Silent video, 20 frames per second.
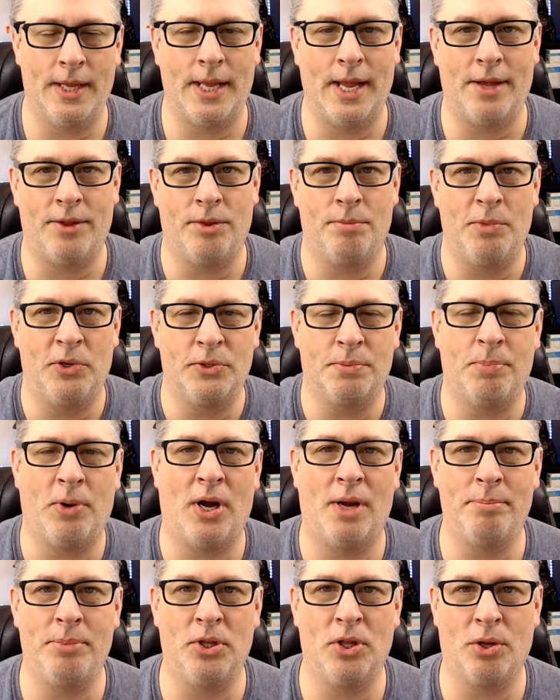Now, the most
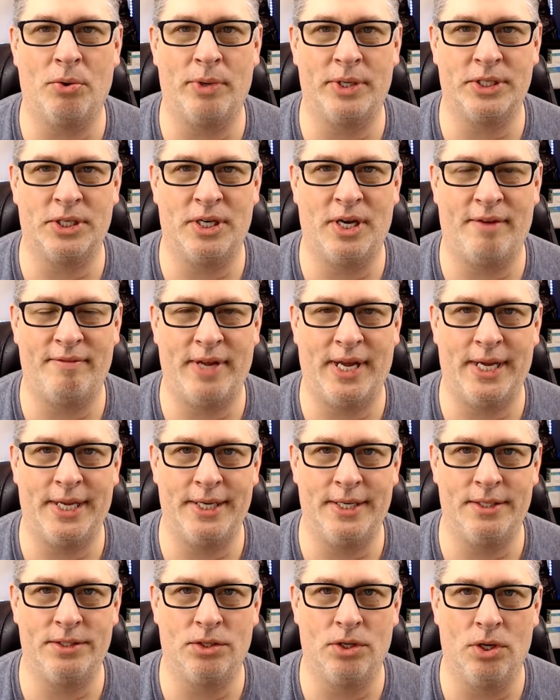popular question I've
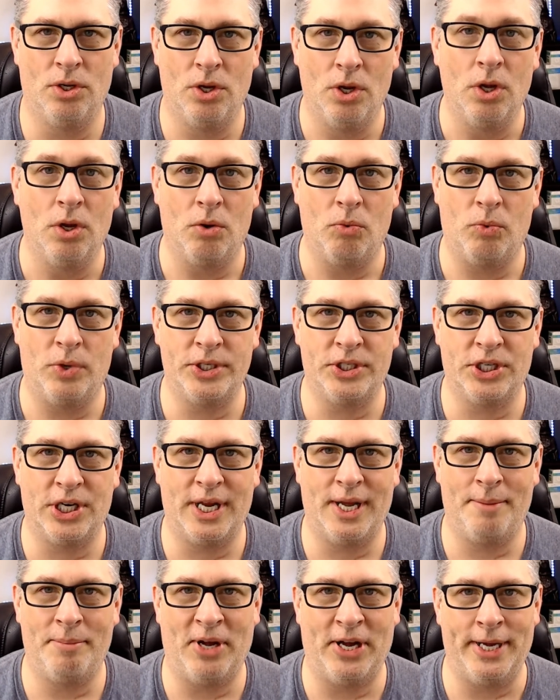had is, what
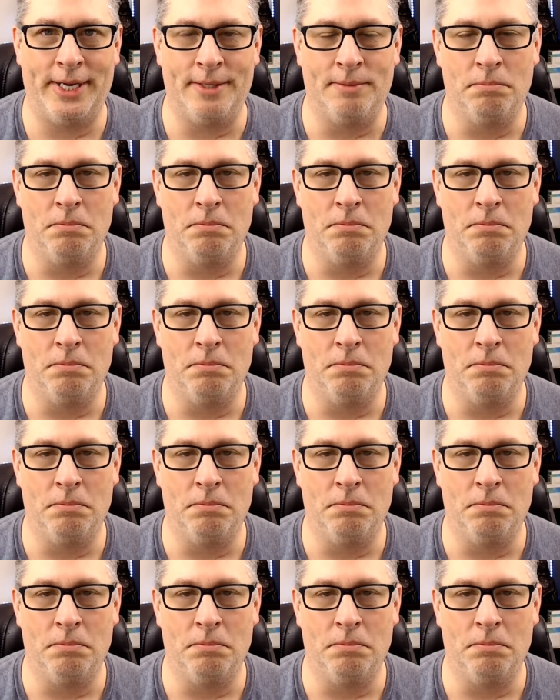should I buy?